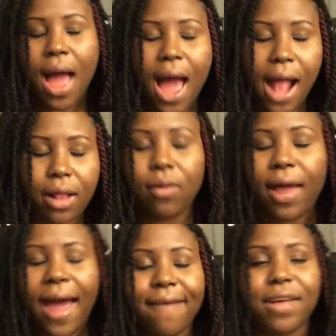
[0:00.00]
I don't
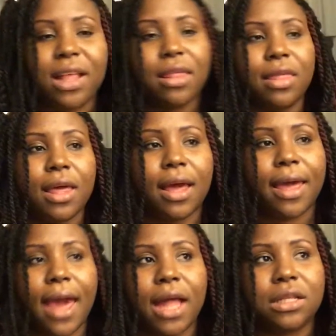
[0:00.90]
have anything
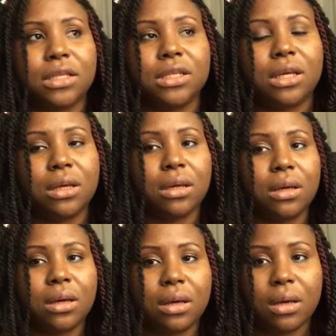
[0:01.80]
against
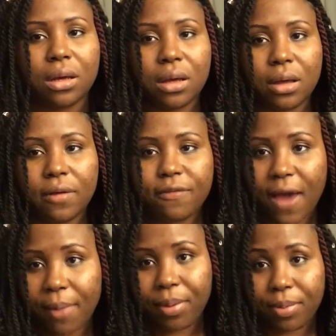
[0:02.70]

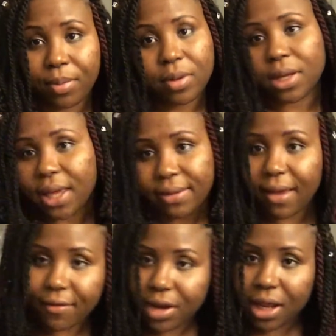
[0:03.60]
fat people because
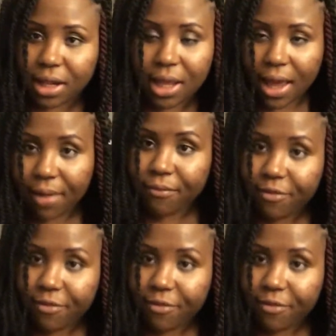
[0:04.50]
evidently I am